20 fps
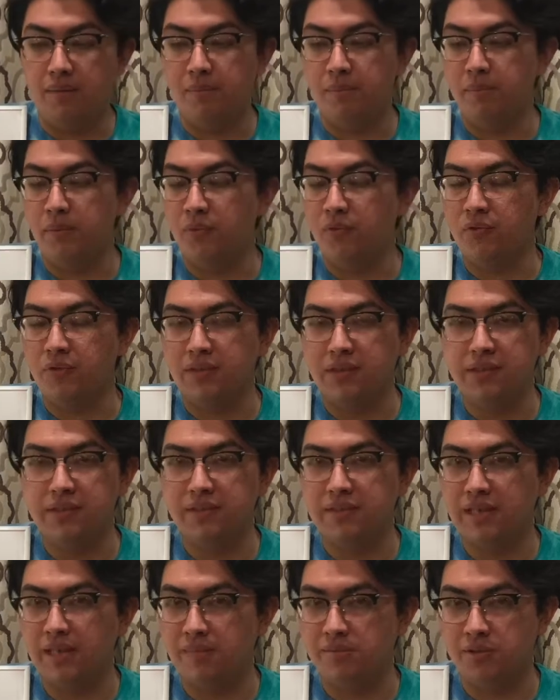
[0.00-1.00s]
But for these
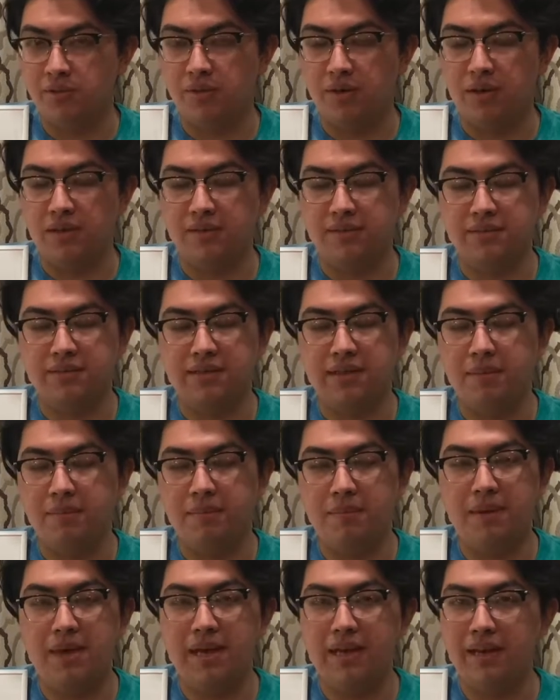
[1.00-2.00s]
types of rocks, that
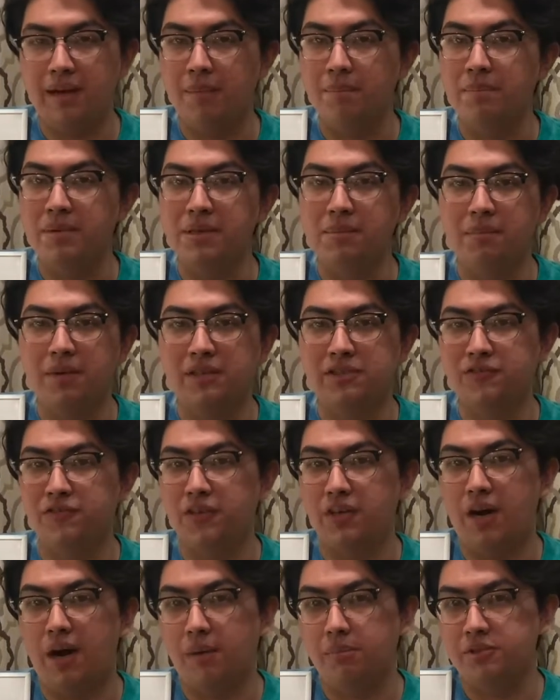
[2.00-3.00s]
may not be much of an
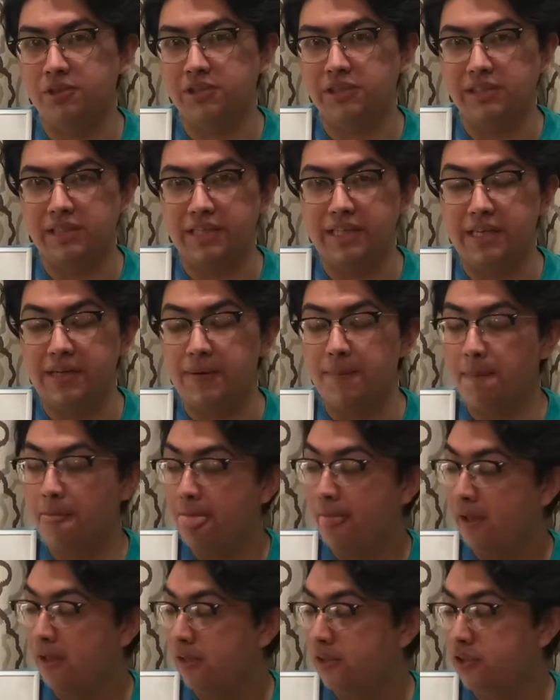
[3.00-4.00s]
option here.
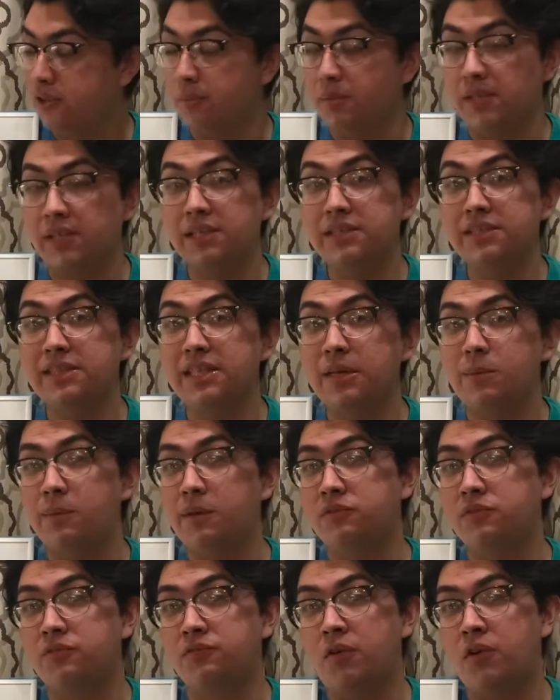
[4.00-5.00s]
So because of that, we
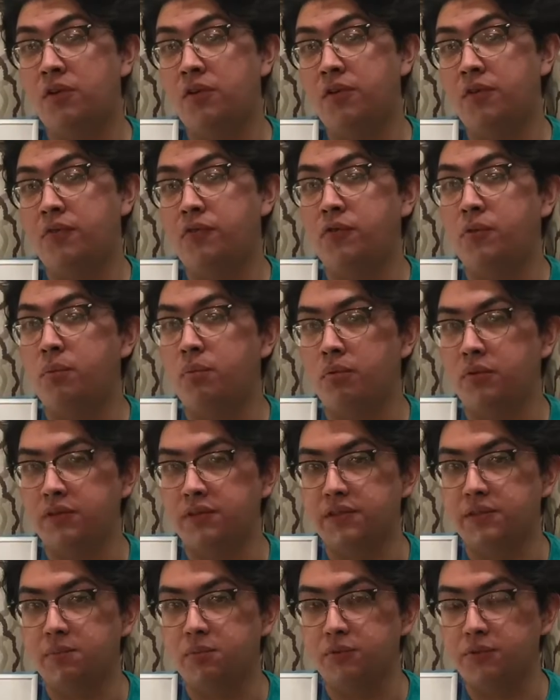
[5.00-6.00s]
have to follow a few
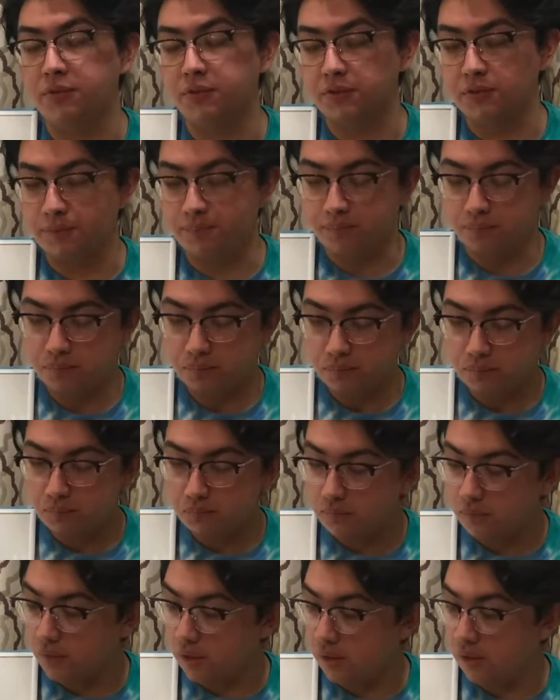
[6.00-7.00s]
principles.
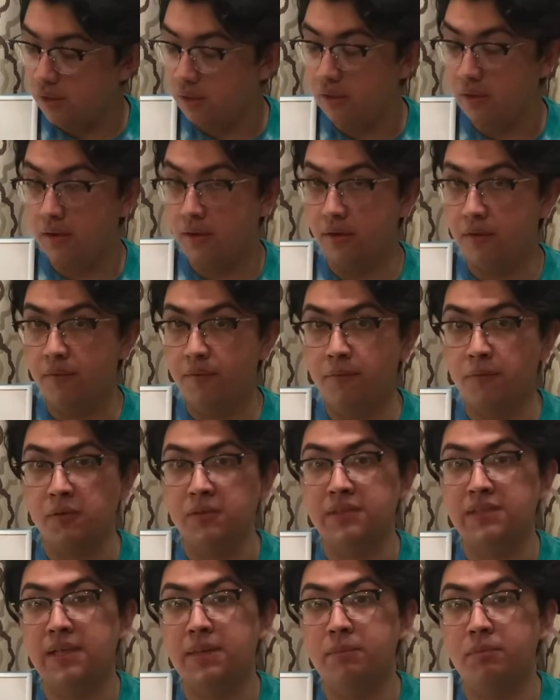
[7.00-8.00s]
For
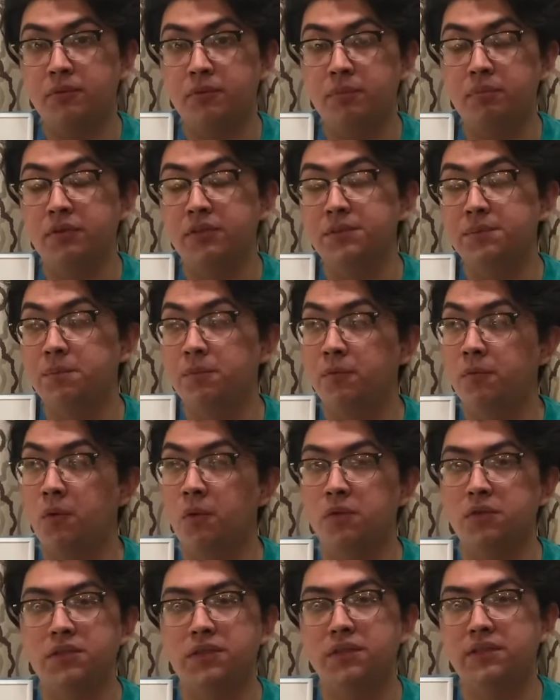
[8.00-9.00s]
example, the principle of
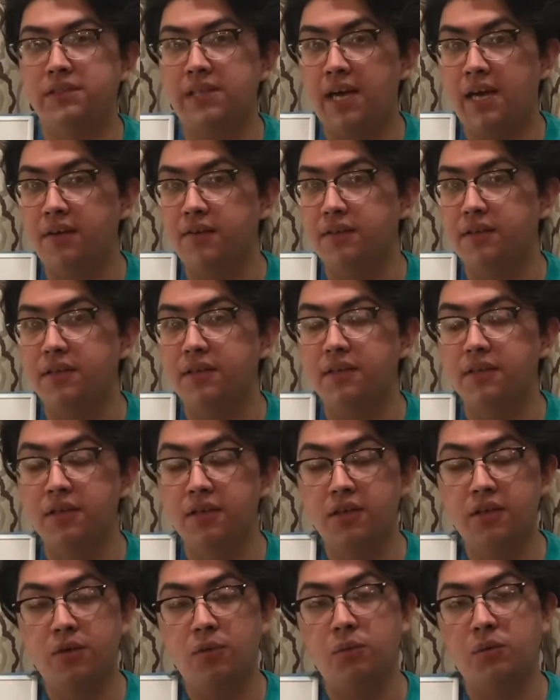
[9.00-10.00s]
horizontality,
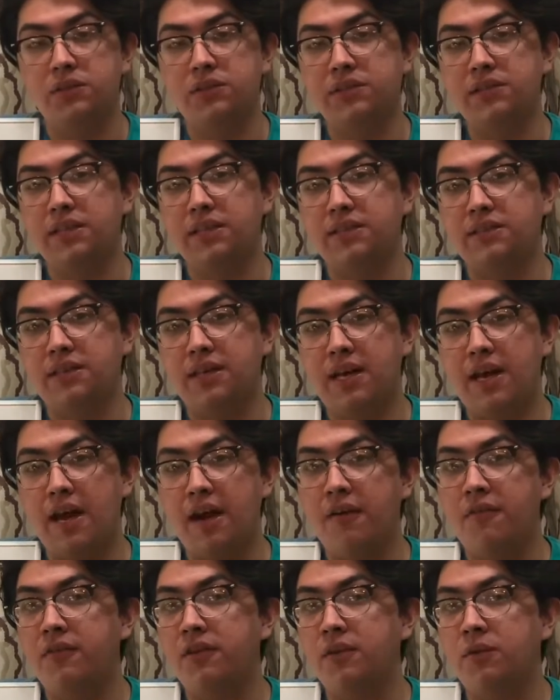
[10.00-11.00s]
which states that
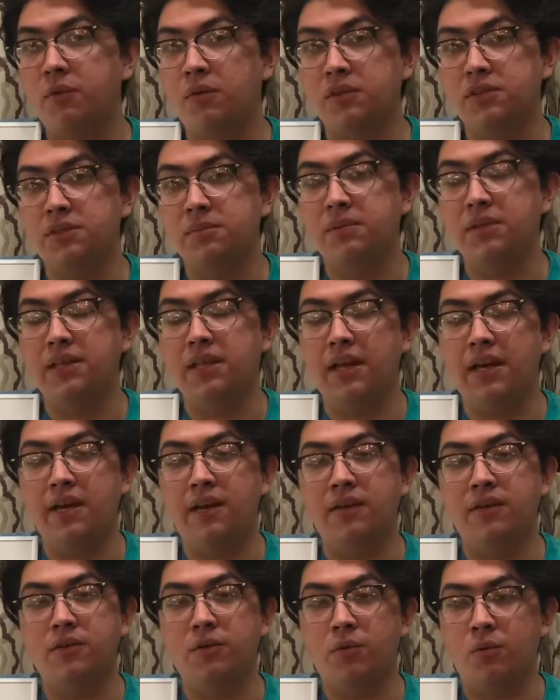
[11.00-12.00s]
everything wants to be
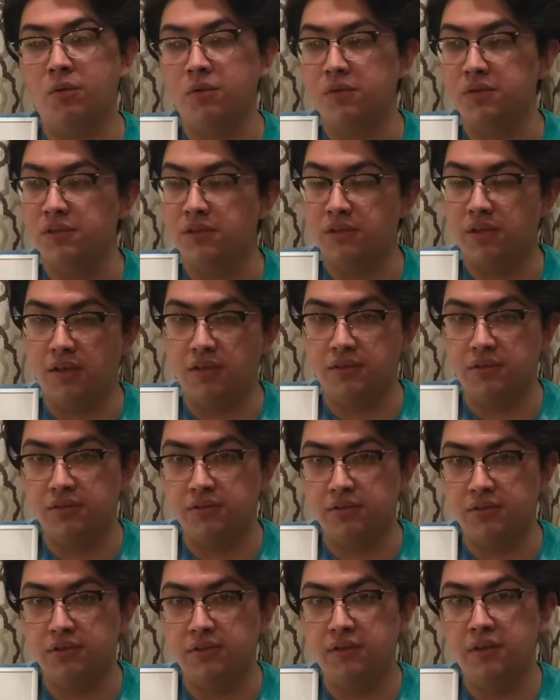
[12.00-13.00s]
layered
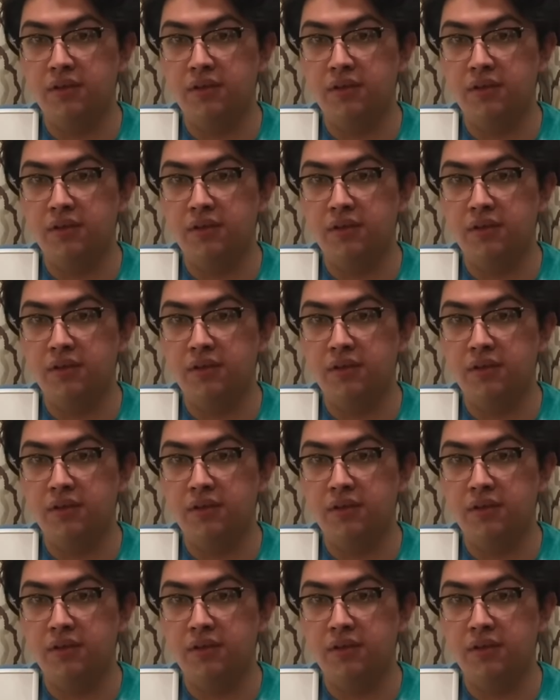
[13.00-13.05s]
horizontal